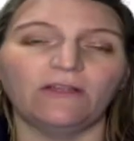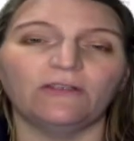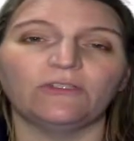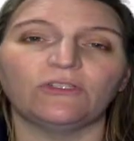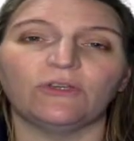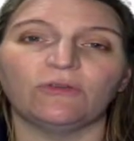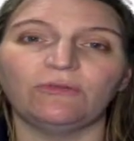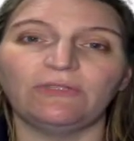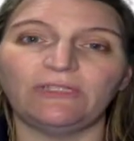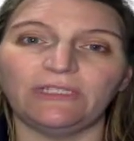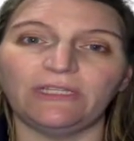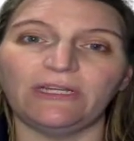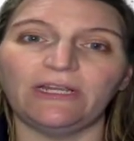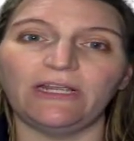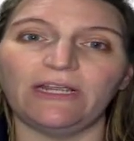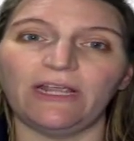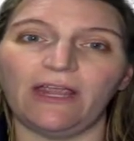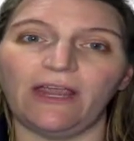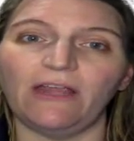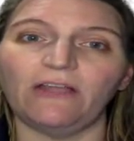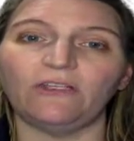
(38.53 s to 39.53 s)
So
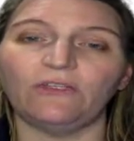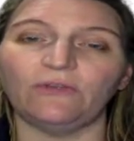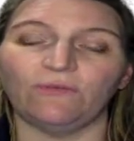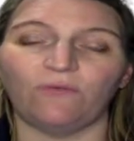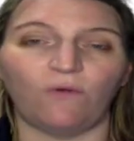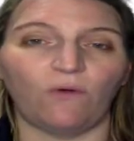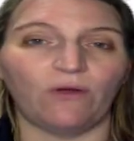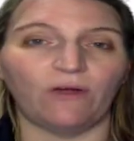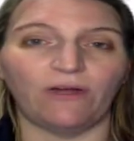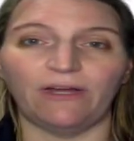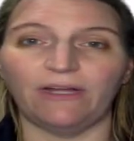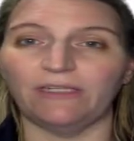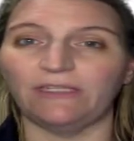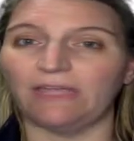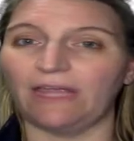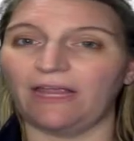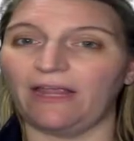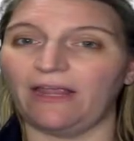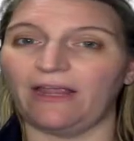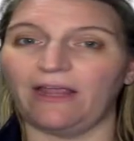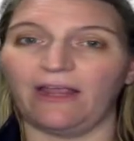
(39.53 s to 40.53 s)
CH4 is
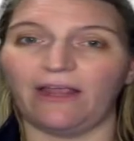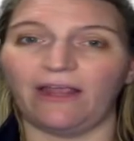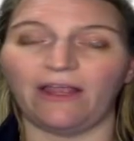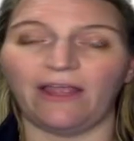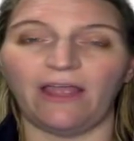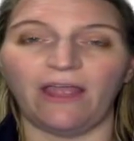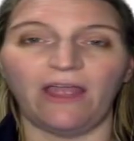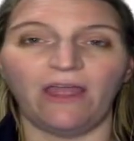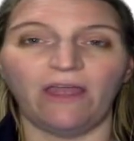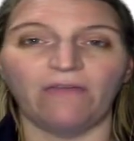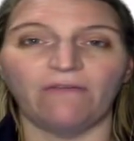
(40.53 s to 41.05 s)
a